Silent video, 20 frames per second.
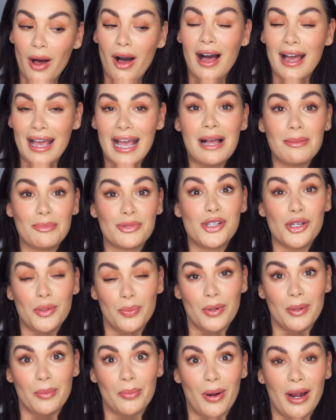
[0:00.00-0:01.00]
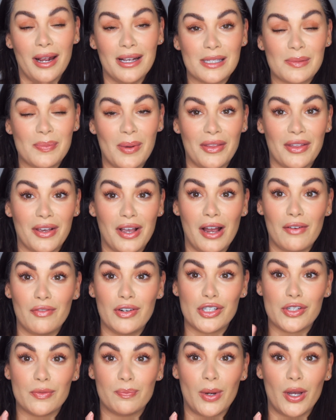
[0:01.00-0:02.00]
But I am super impressed by the
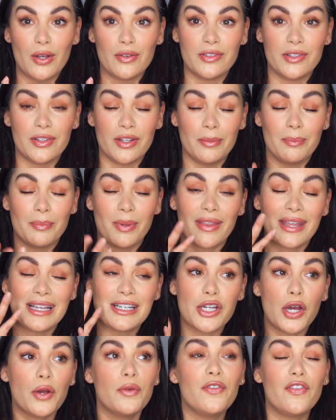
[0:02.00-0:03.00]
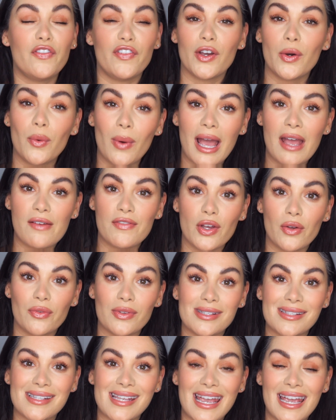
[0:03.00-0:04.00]
coverage of both of them. But they don't feel heavy on
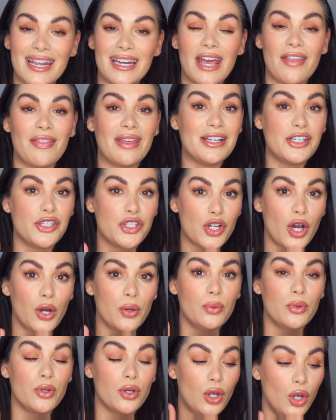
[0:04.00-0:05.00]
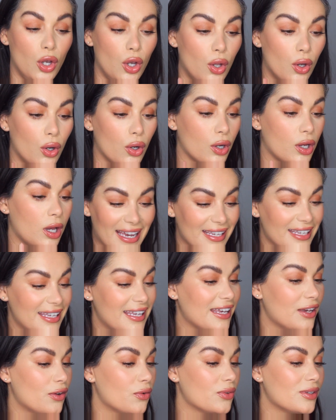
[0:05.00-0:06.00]
the skin, and they don't look
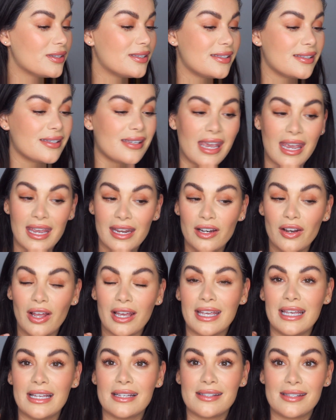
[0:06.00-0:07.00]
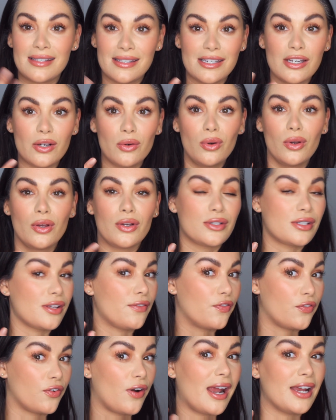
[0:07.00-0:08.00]
cakey on the skin. Like, it still looks
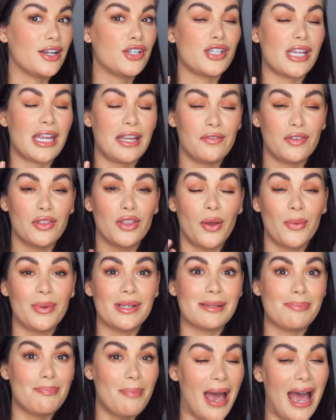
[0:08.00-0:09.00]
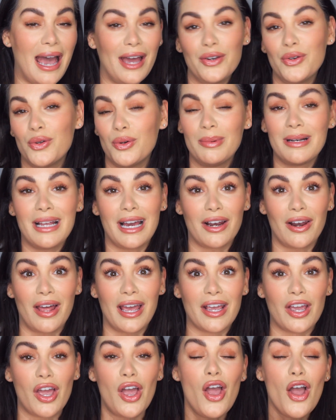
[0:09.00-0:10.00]
fresh even though it's matte. Normally I
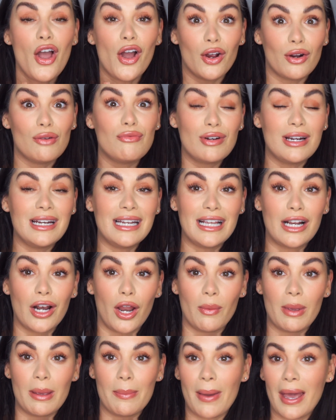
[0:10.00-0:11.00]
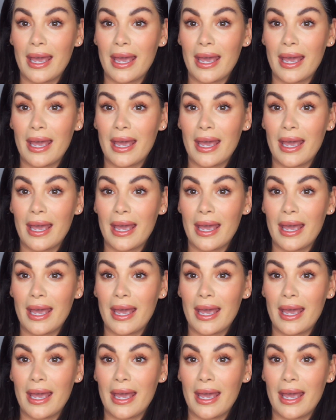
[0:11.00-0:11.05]
like a really glowy